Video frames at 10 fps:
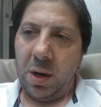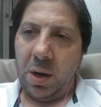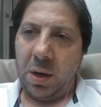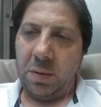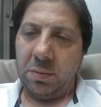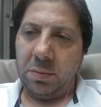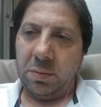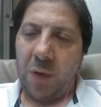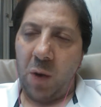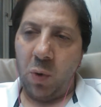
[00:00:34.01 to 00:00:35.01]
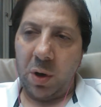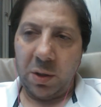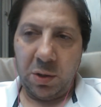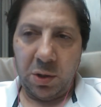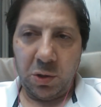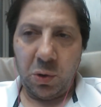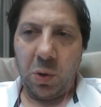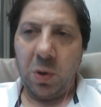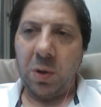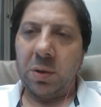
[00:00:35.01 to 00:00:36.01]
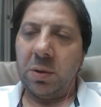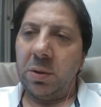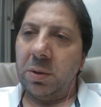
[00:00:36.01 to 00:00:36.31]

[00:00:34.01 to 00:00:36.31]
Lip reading: I walked into the door.